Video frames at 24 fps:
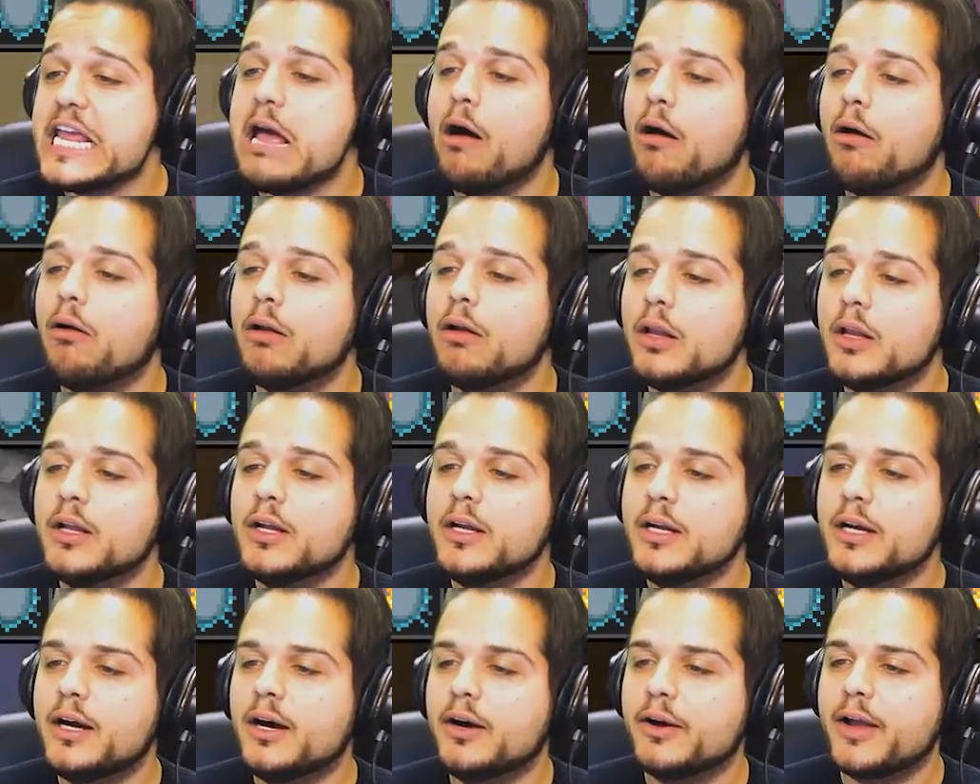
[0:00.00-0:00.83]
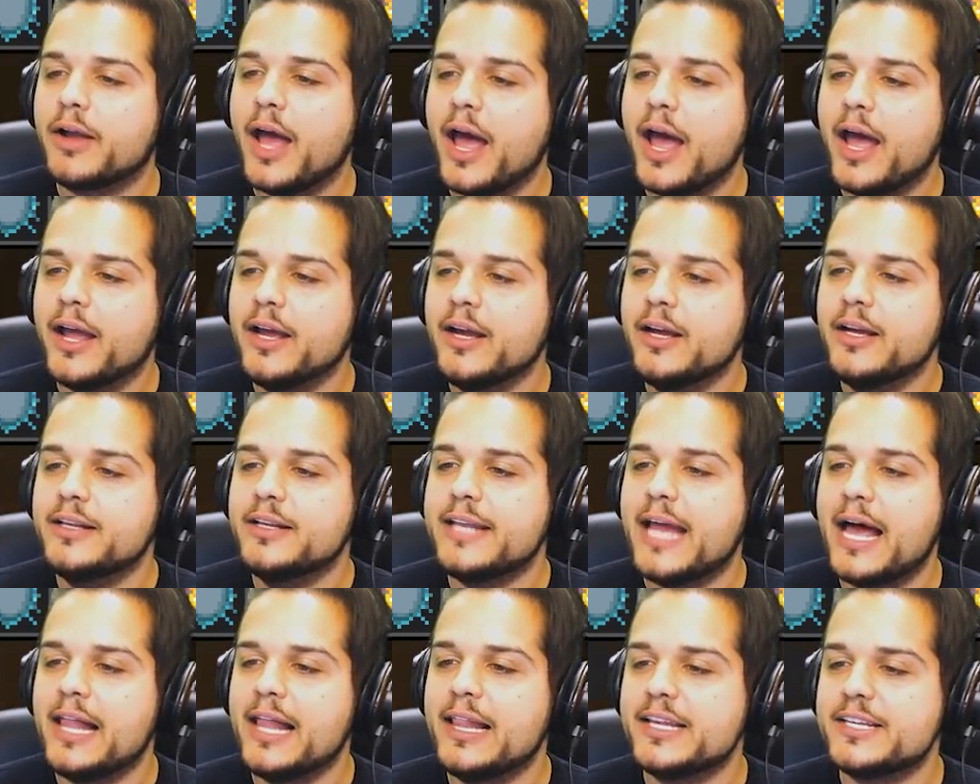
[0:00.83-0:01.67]
heal. Okay,
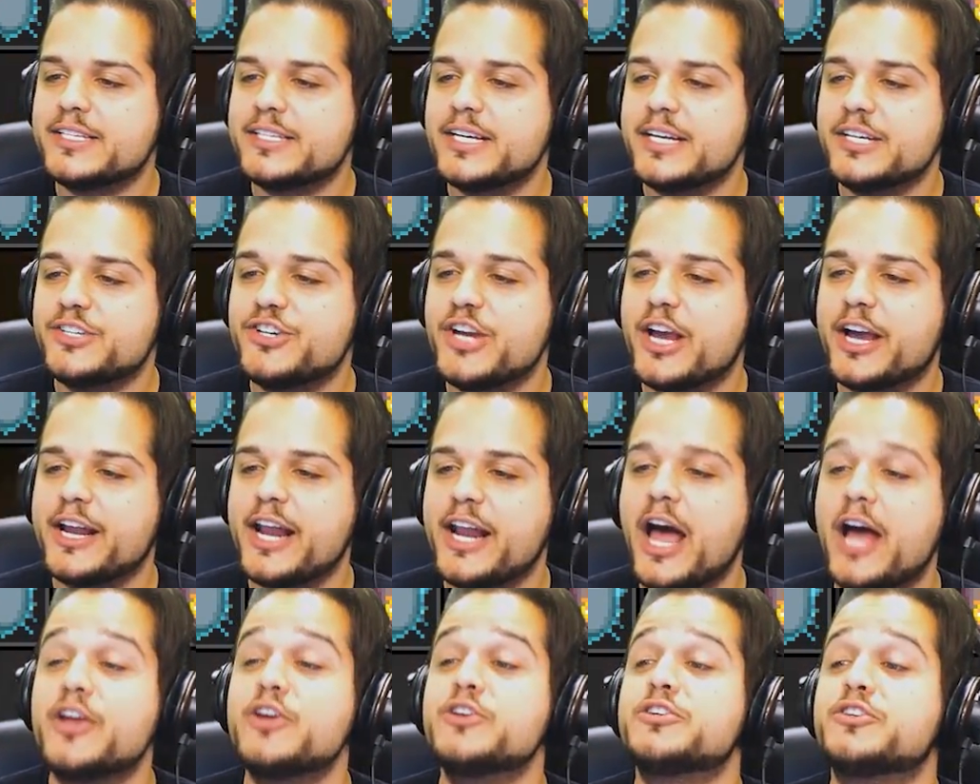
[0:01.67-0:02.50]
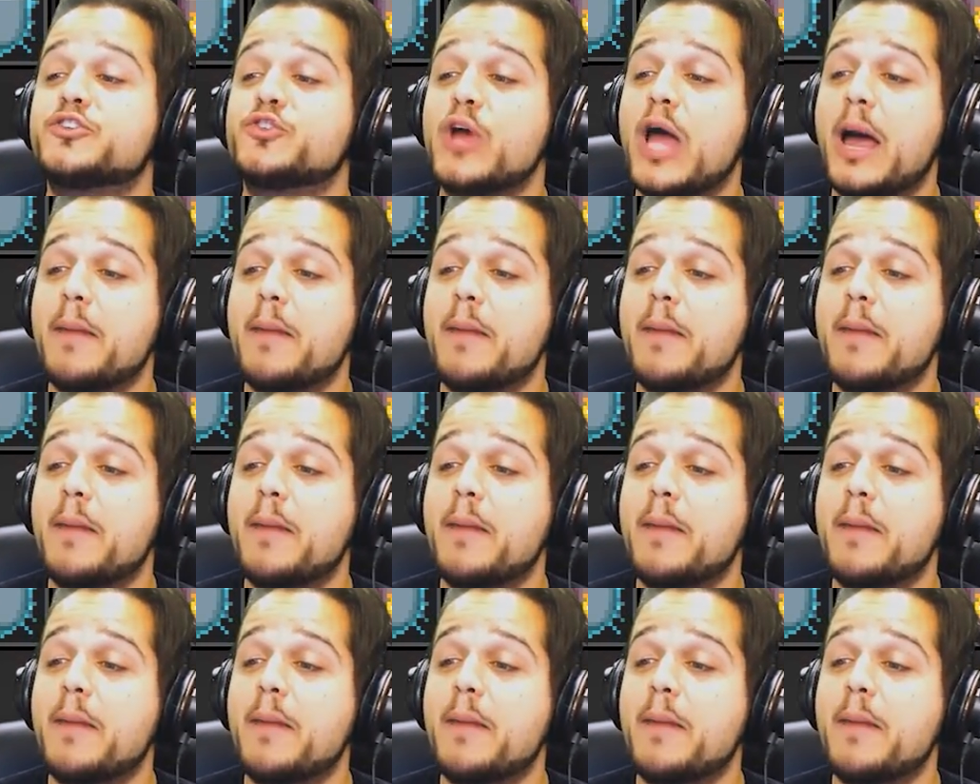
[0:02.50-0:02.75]
now let's see. Check it out. Use the